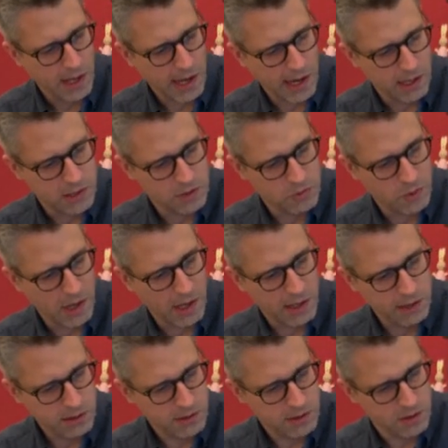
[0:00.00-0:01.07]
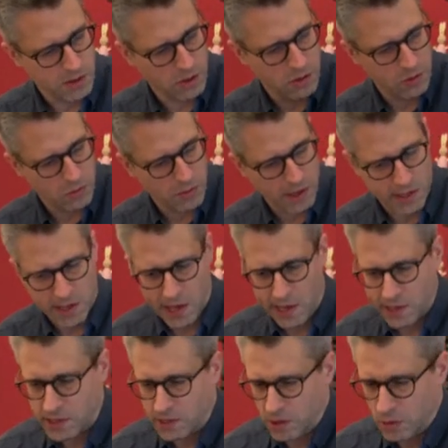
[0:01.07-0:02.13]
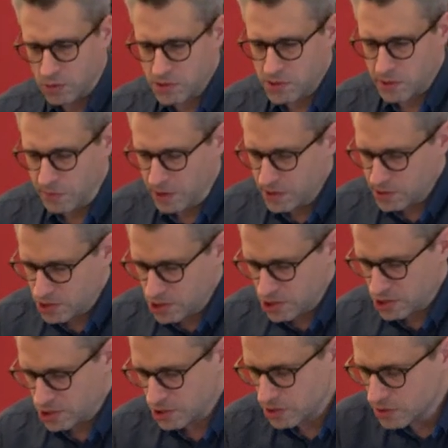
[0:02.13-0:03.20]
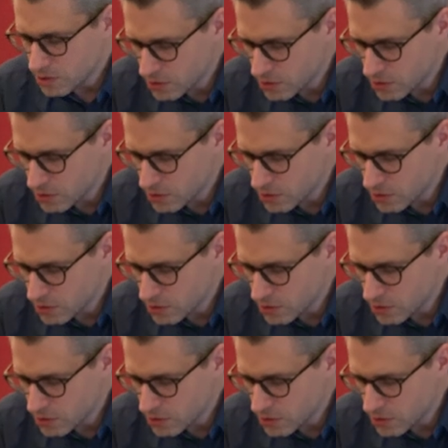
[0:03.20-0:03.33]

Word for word: as well. So when I close the bridge,